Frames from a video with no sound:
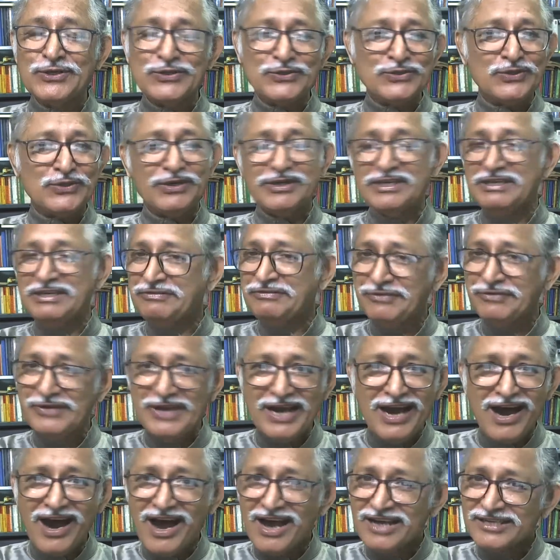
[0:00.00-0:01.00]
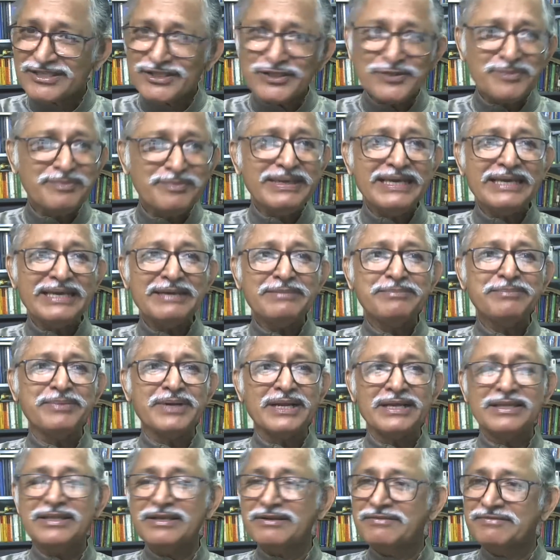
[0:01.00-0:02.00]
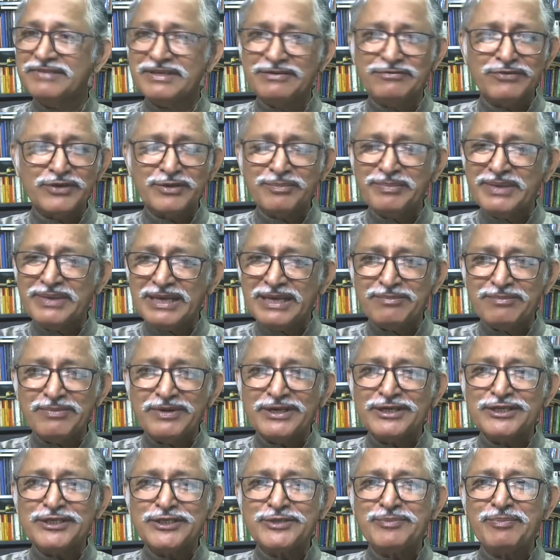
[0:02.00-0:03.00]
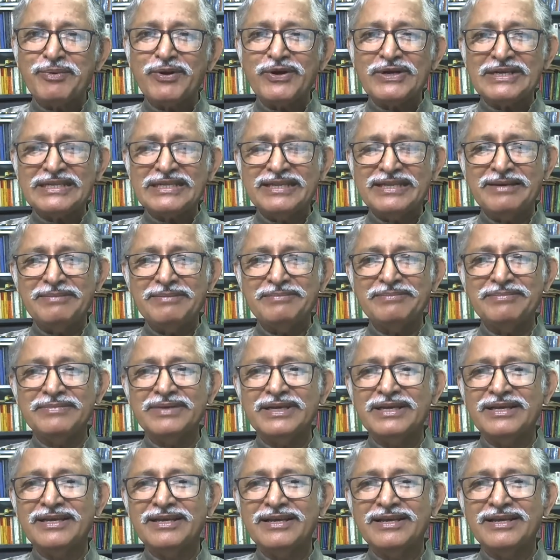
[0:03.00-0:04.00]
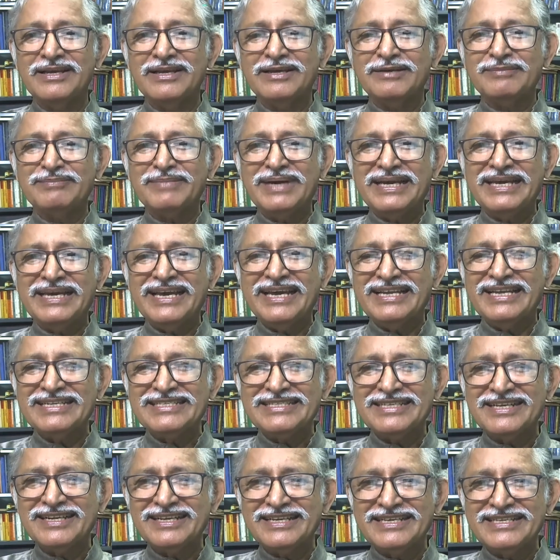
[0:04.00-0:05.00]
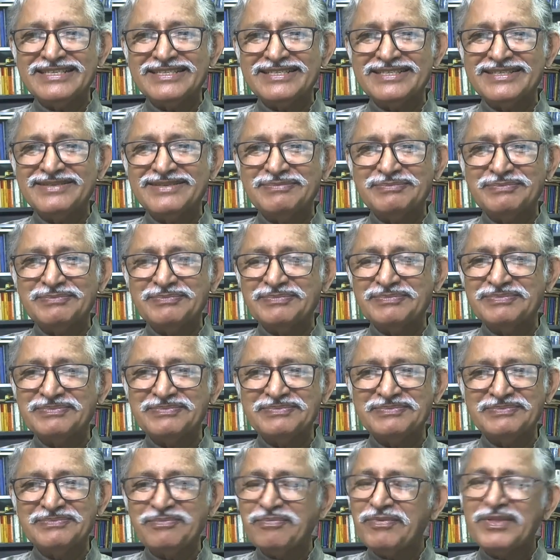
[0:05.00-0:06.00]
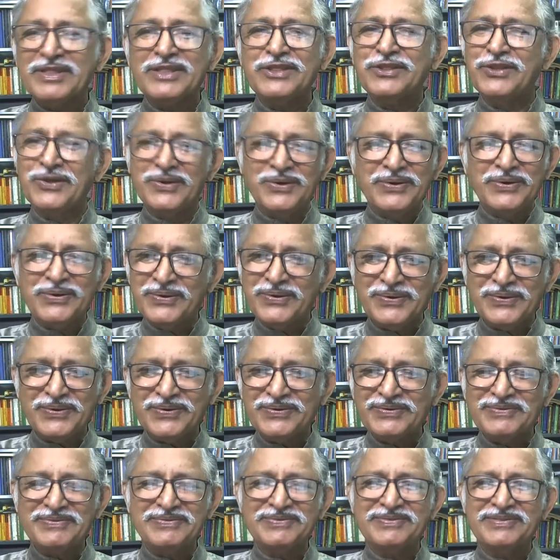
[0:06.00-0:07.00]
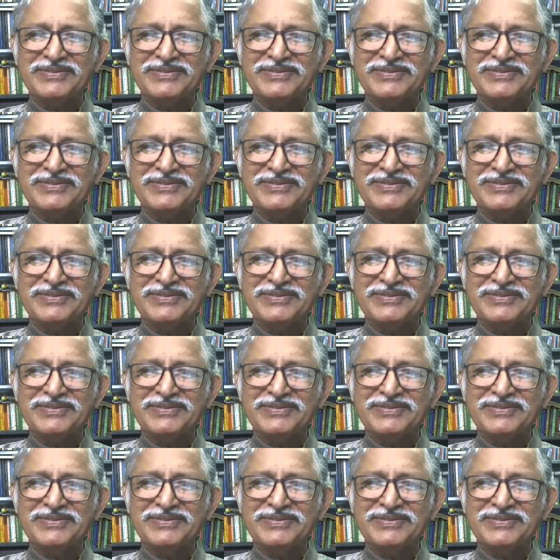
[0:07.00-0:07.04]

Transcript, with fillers: So if you ask me, brother, we would be able to spot them, my answer is no,